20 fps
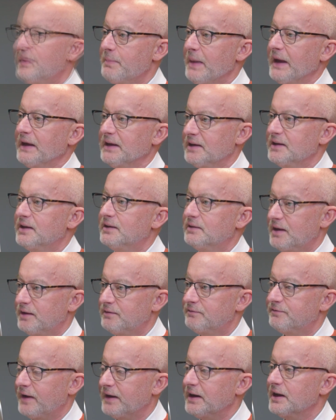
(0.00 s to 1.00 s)
the banking
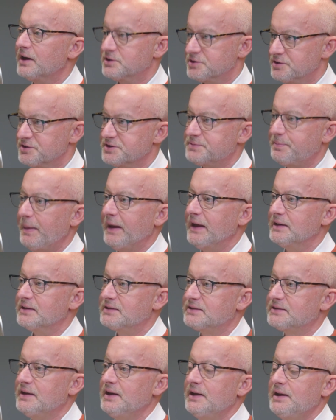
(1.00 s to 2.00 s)
and financial
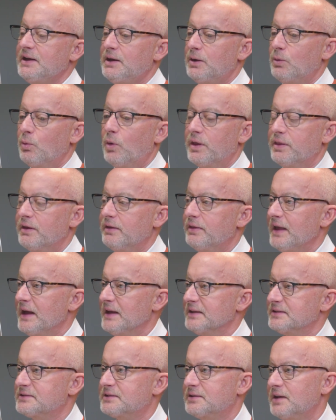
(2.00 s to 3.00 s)
space, whether
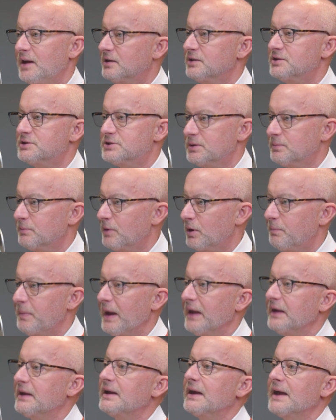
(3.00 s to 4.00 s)
that's consumer
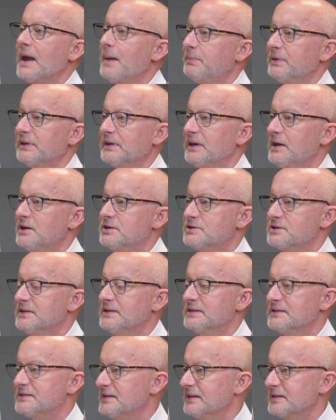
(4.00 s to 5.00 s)
banking
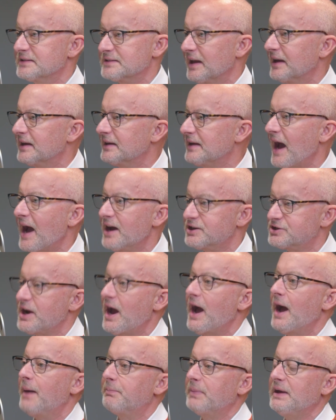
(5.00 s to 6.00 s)
applications, things like Cash
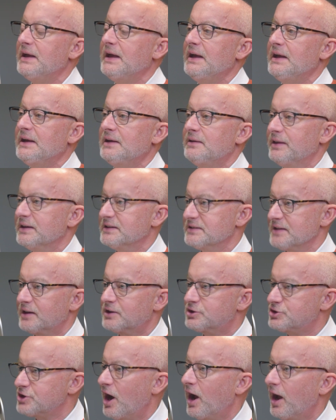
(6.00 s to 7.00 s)
App, things
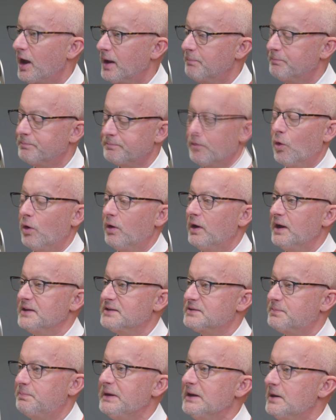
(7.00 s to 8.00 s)
like Chime, or
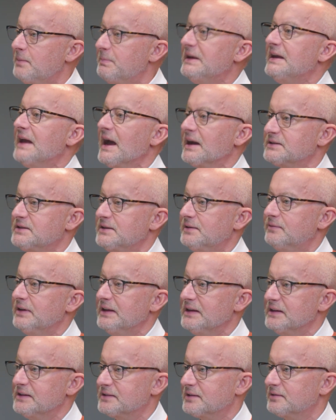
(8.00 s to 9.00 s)
it's B2B
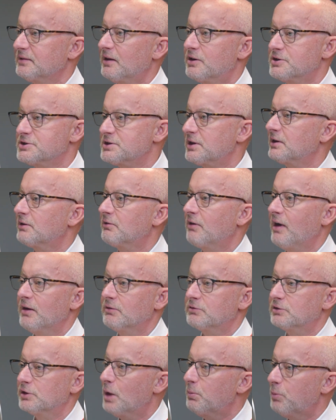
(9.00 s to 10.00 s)
activities, largely
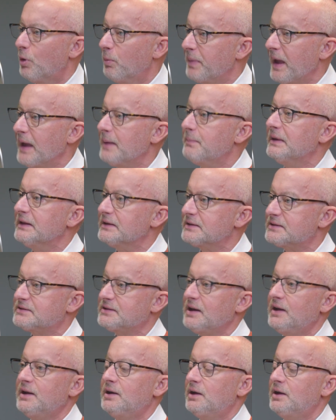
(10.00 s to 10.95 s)
around global payments